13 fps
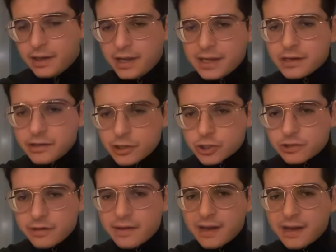In addition
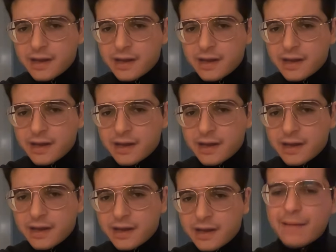to that, saying that there
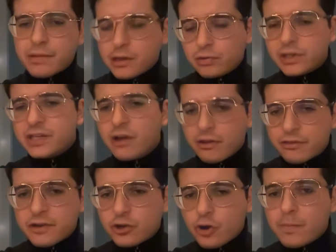is absolutely
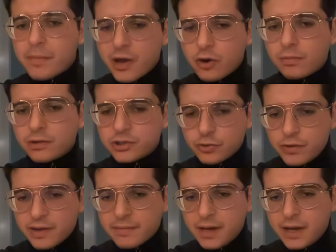nothing comparable to
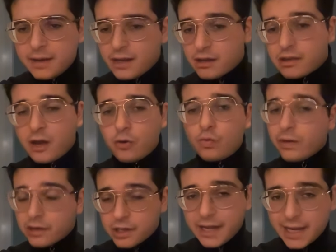him is now
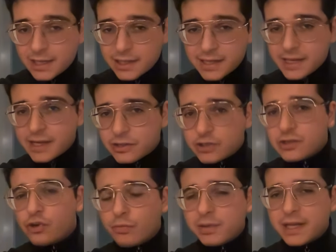once again leaning into
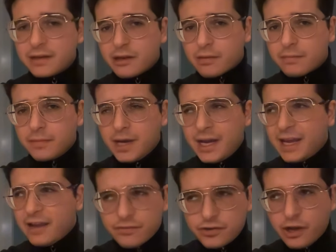Neoplatonism.
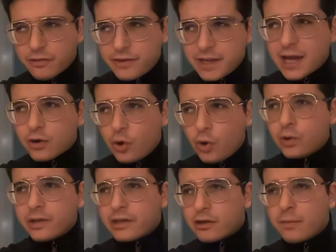If nothing at
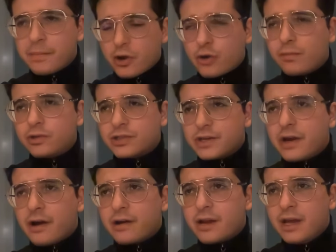all is comparable to
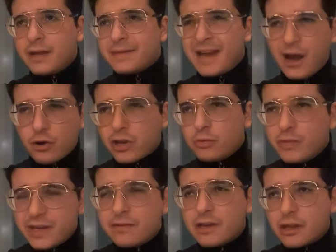God, then how can
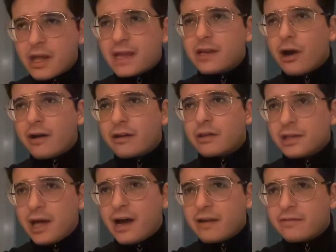we even say God is
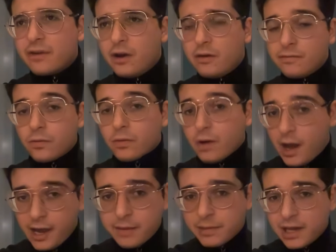alive? For
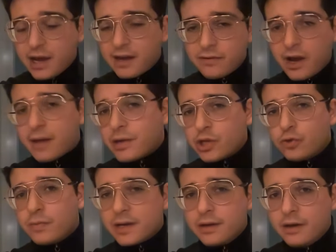I am alive, I am a
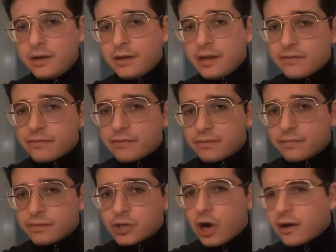human. If
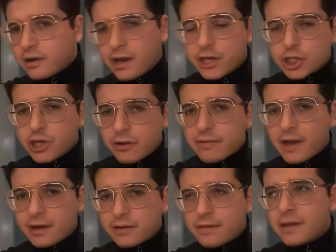God and I share
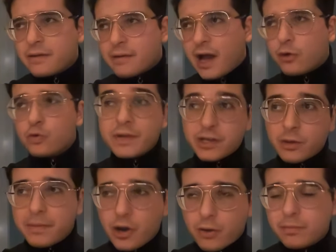that, then I would be
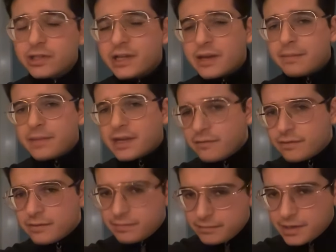comparable to him
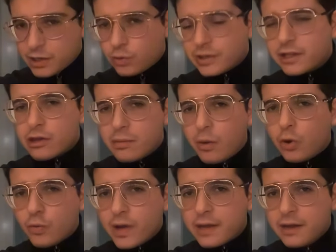even in only a
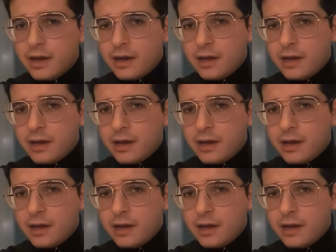small way.